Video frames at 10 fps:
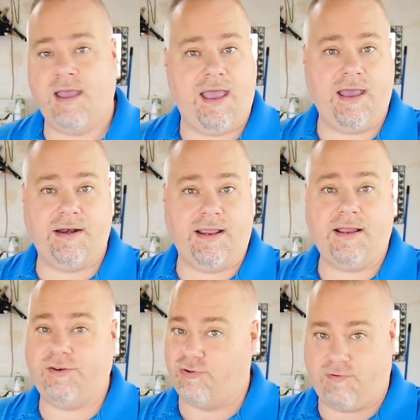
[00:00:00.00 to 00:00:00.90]
and
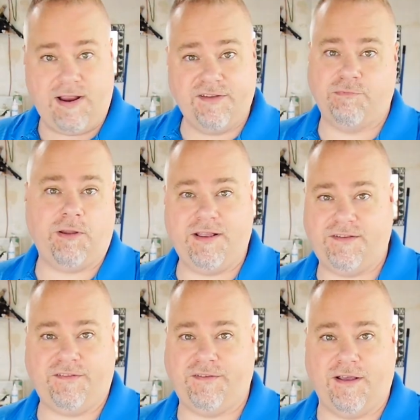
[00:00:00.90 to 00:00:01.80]
it transplants
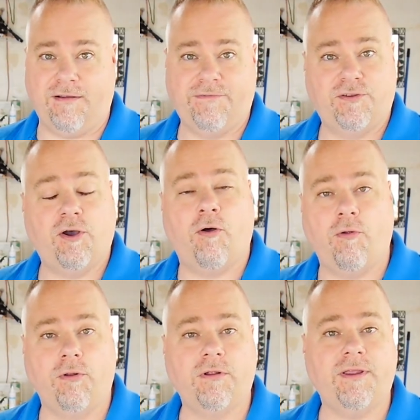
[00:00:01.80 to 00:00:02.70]
itself to
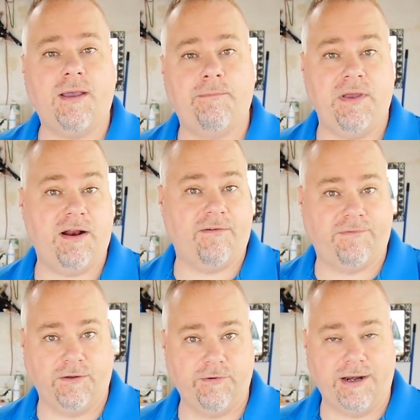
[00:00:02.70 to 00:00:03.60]
hold a bit of
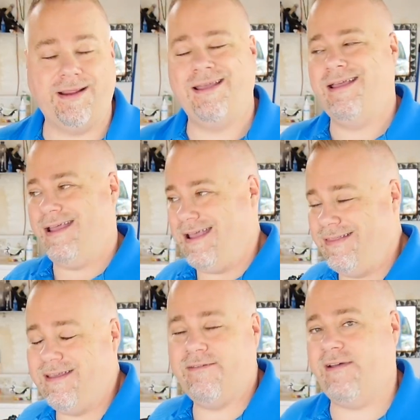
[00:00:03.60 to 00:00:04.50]
fluid.
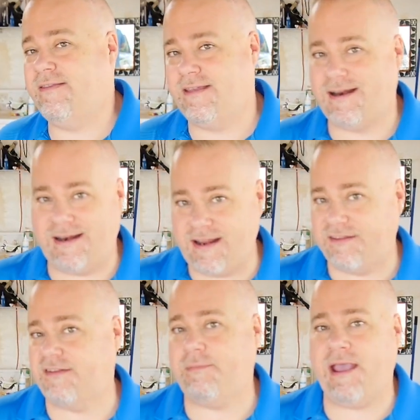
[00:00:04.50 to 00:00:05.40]
In the event that it
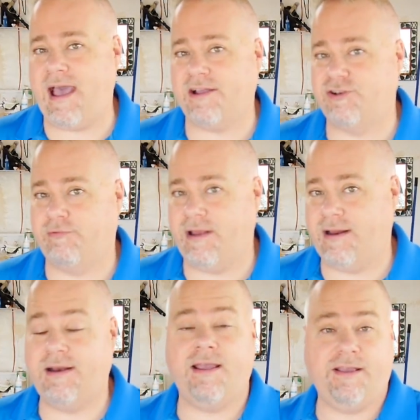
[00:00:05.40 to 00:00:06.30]
needs to be
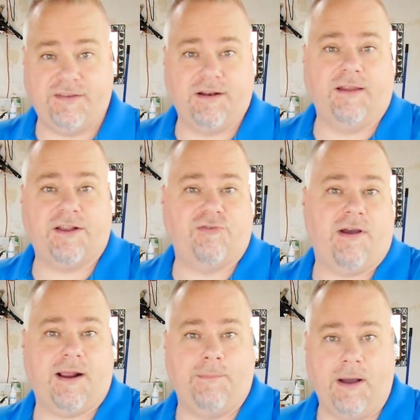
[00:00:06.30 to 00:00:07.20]
actuated, it's an
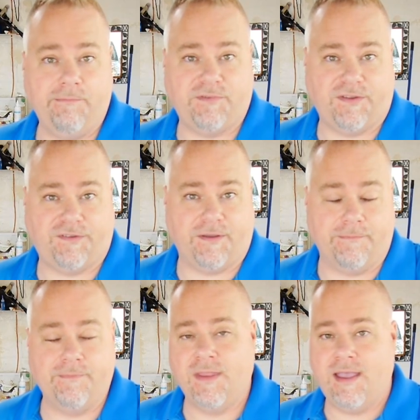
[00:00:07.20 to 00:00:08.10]
electronic pump
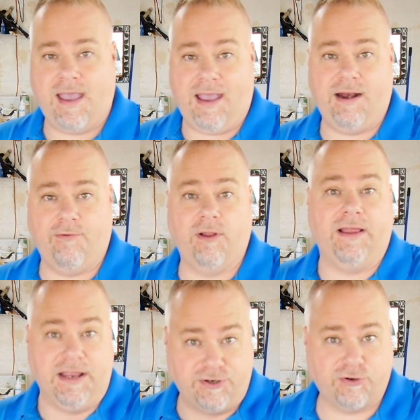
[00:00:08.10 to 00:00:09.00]
system, and it will
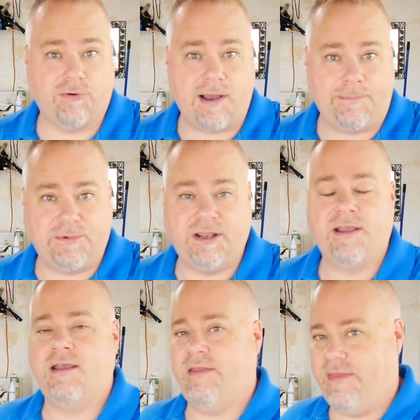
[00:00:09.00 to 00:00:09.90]
interrupt
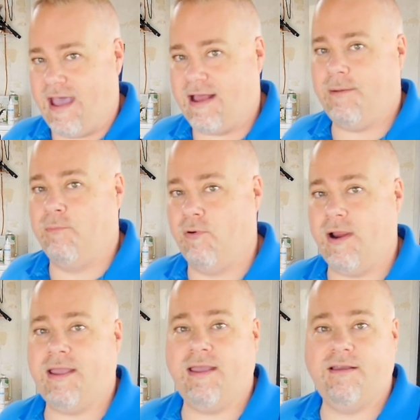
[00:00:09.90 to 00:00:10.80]
that
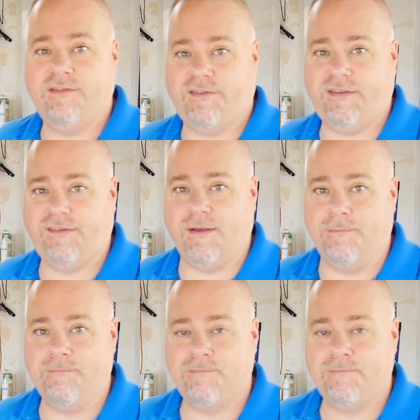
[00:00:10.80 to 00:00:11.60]
braking system.